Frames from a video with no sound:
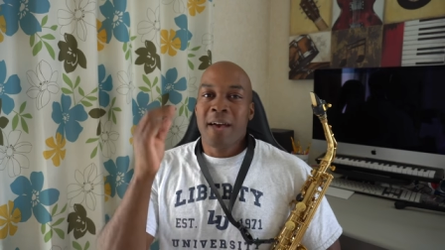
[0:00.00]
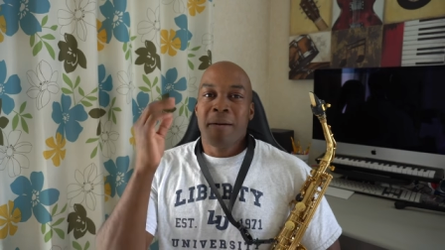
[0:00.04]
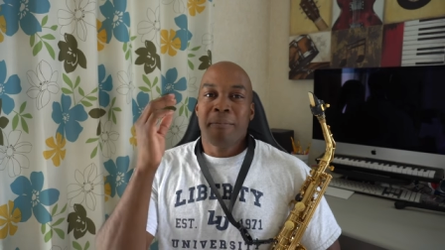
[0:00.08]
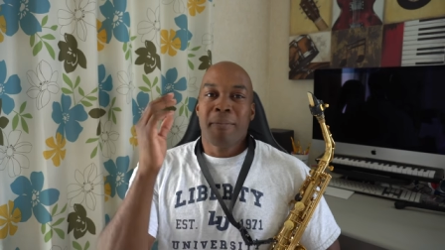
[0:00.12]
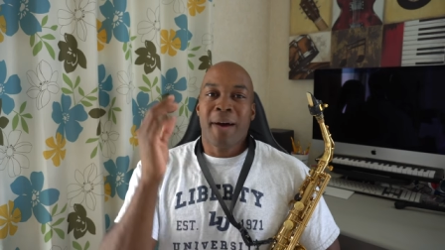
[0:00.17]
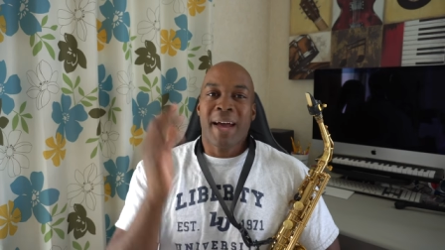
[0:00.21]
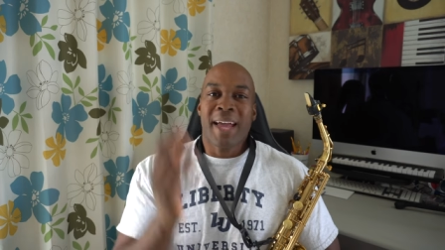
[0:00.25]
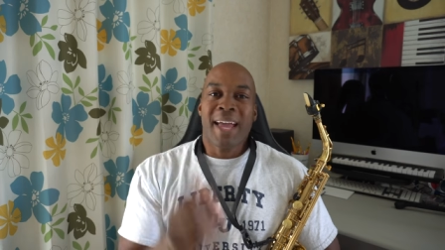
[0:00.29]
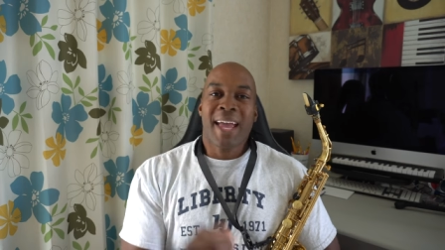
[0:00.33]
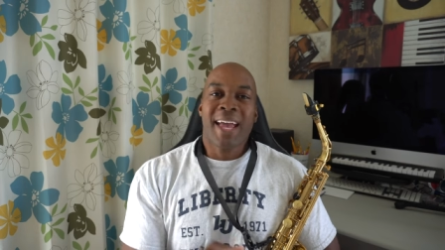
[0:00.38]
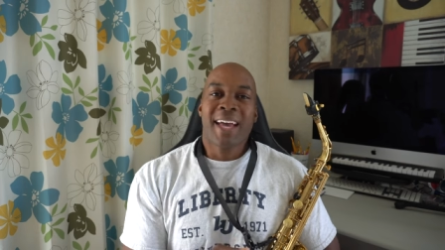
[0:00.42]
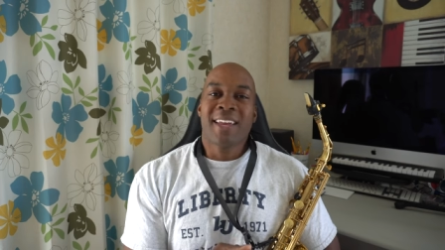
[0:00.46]

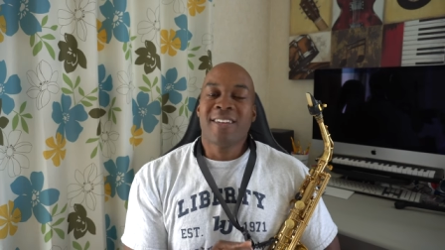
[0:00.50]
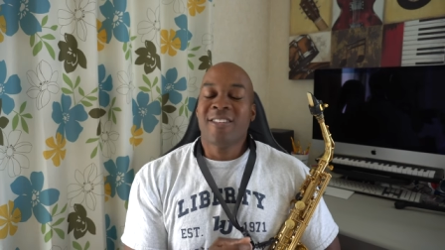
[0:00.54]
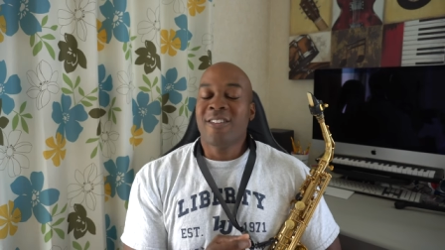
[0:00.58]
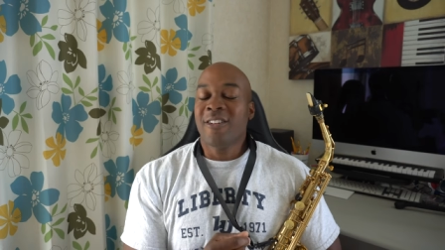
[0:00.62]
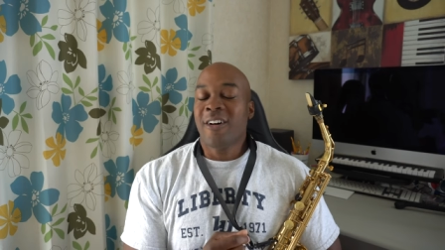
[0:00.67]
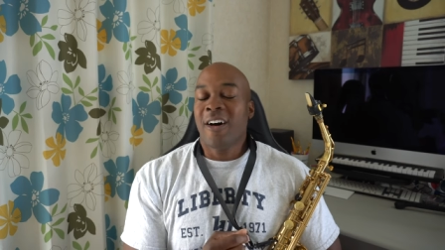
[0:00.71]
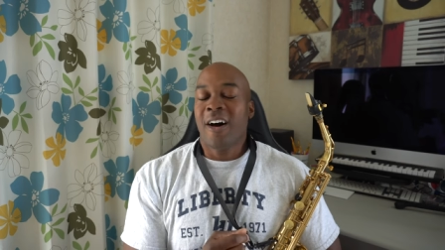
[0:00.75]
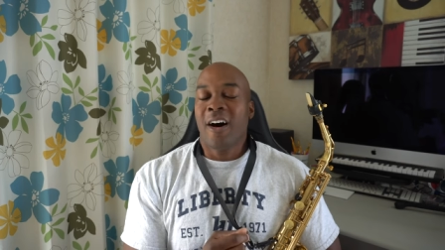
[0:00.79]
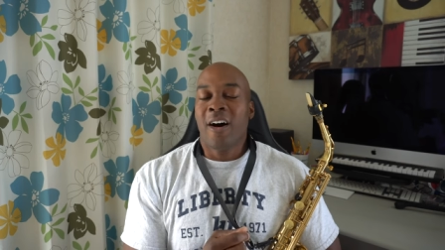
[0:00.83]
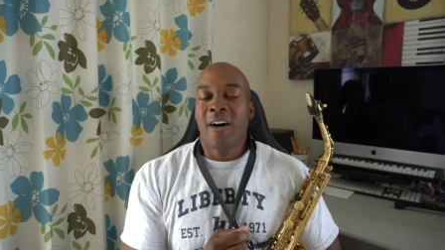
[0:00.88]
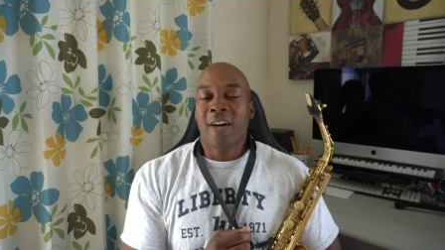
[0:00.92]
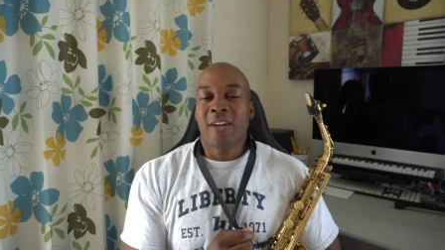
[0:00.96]
My
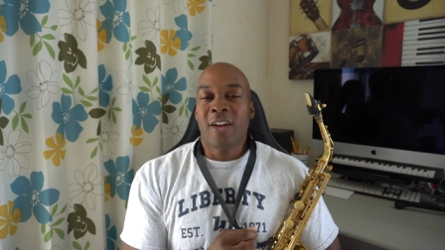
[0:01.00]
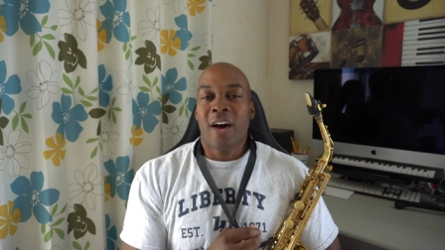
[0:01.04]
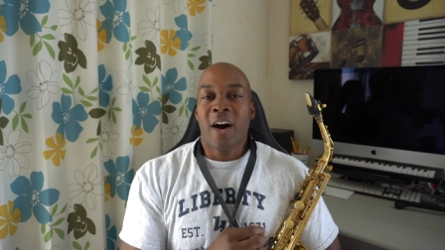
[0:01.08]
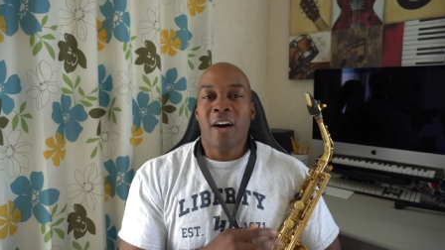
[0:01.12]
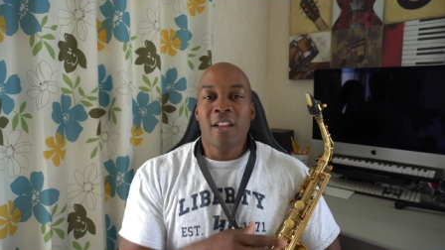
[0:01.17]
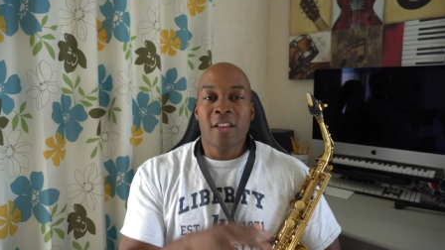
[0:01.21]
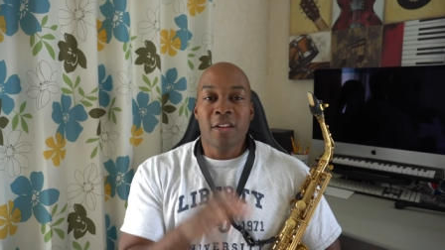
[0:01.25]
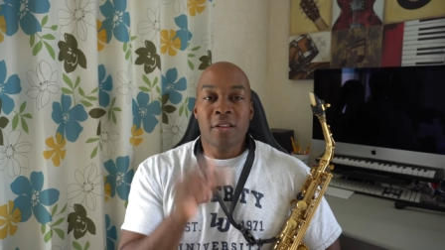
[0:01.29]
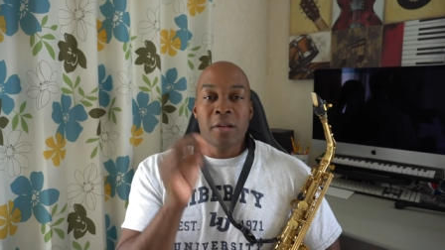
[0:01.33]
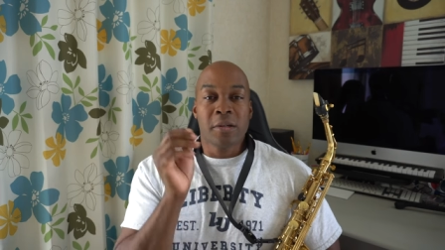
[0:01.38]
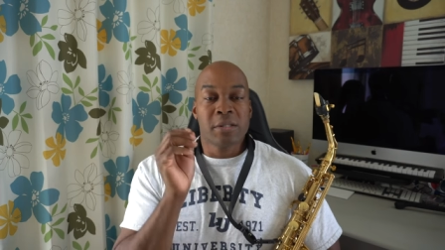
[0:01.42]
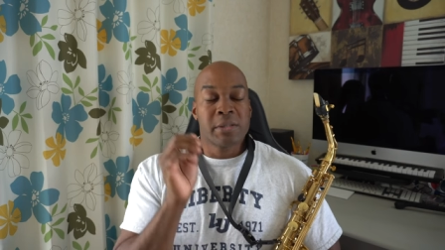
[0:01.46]
handle on
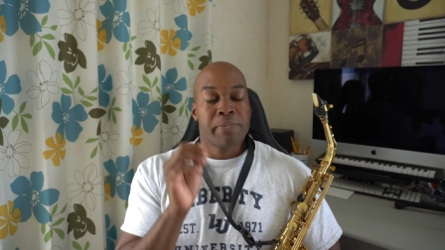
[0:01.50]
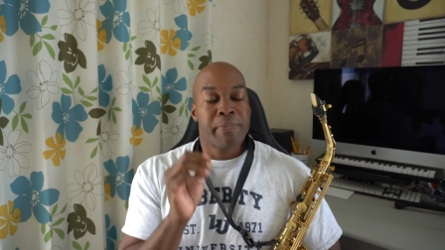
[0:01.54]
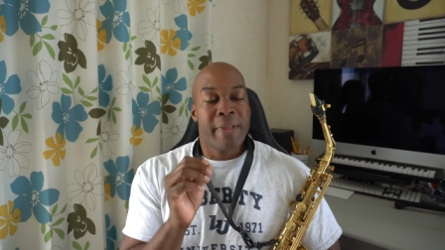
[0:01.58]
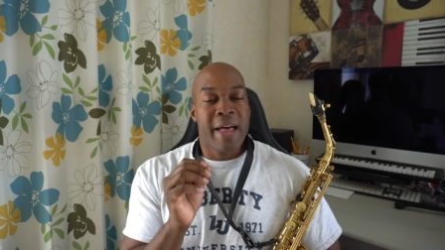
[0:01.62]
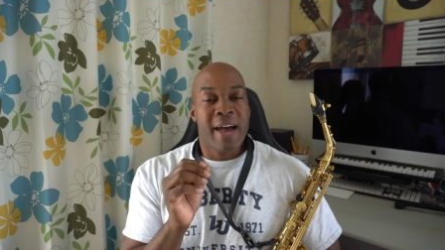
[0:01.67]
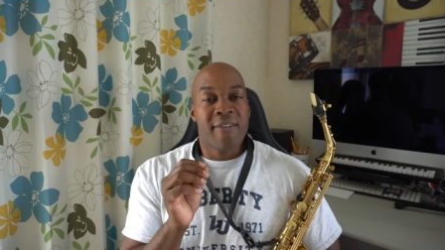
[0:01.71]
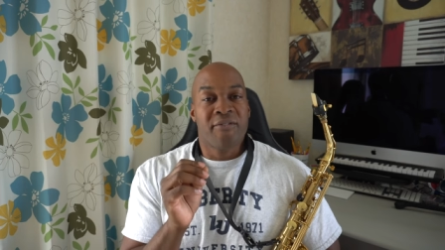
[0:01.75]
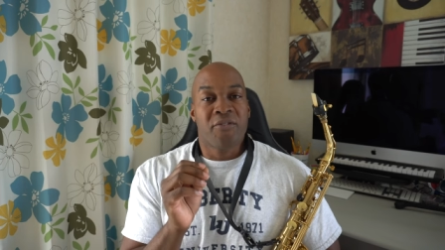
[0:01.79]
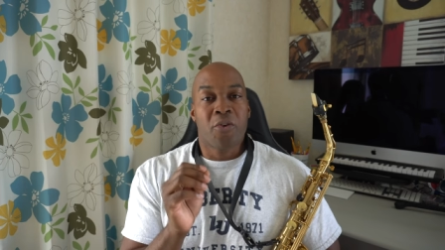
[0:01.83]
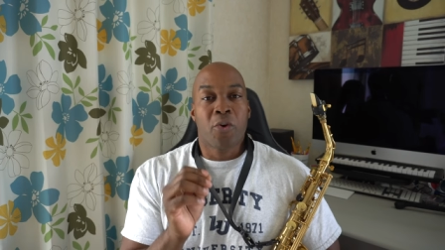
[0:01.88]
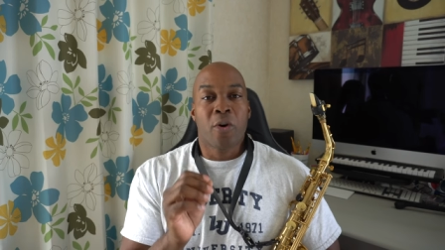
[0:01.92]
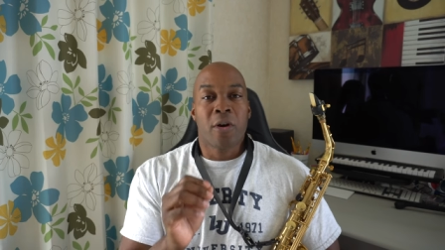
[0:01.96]
all of those
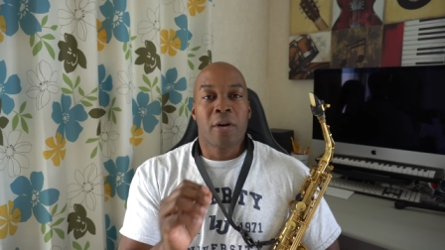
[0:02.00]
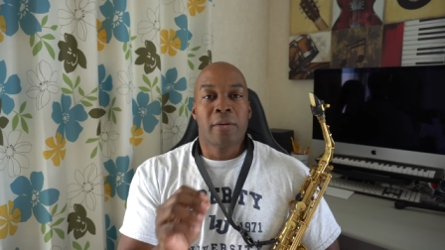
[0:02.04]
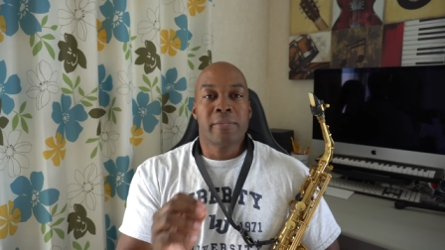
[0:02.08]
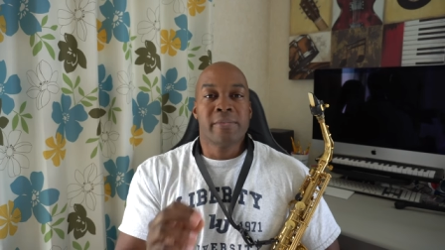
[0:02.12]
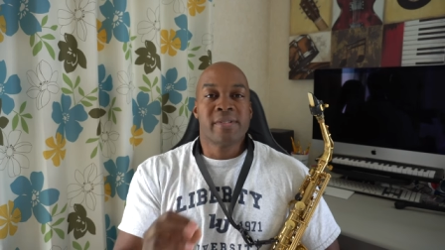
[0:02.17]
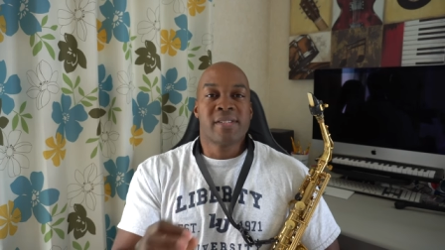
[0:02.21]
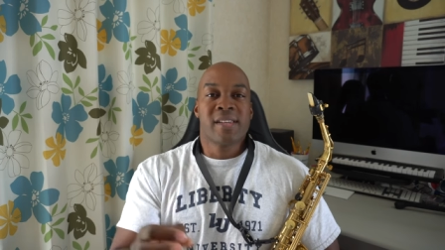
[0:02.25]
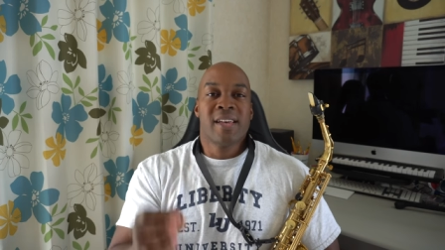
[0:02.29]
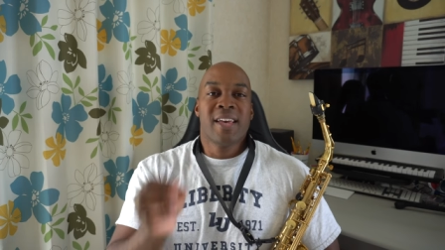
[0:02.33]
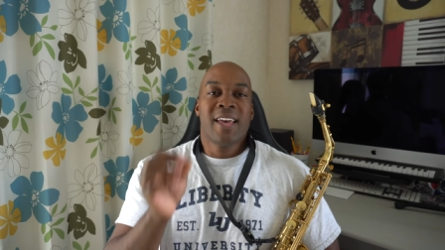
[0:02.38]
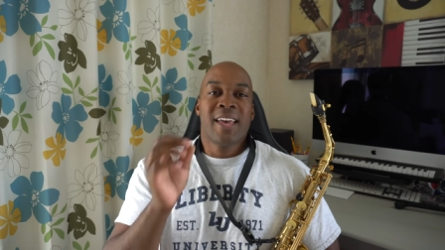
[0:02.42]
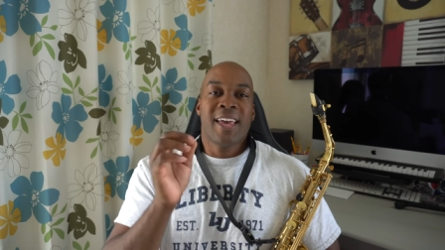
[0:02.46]
platforms